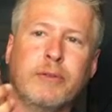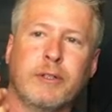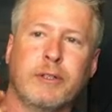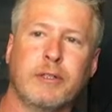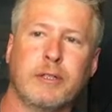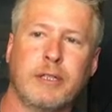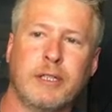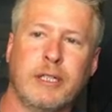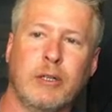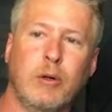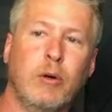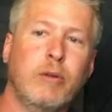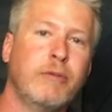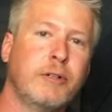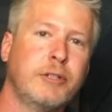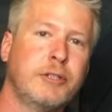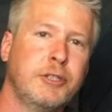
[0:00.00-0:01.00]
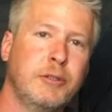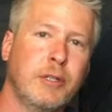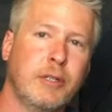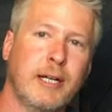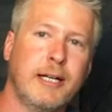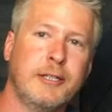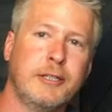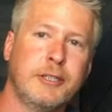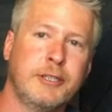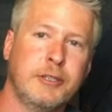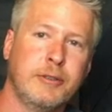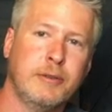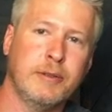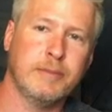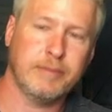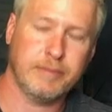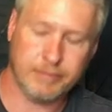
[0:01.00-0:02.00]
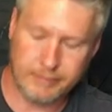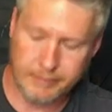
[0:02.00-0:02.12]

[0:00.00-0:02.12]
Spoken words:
to overshoot or undershoot.